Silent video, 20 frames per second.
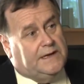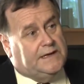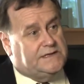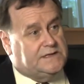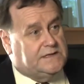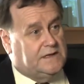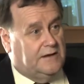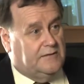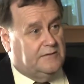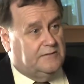
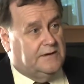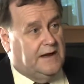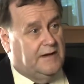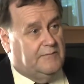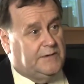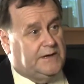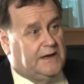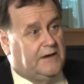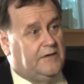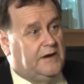its local
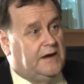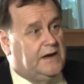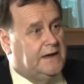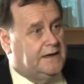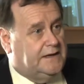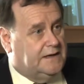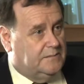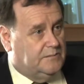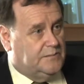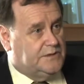government area,
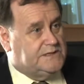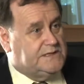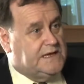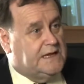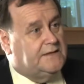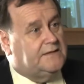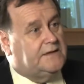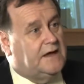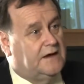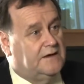it can
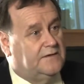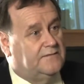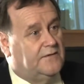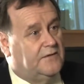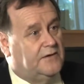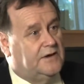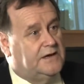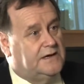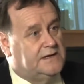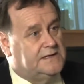present those
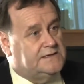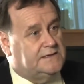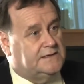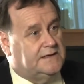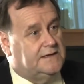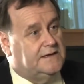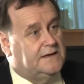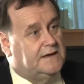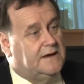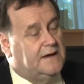very
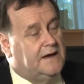easily.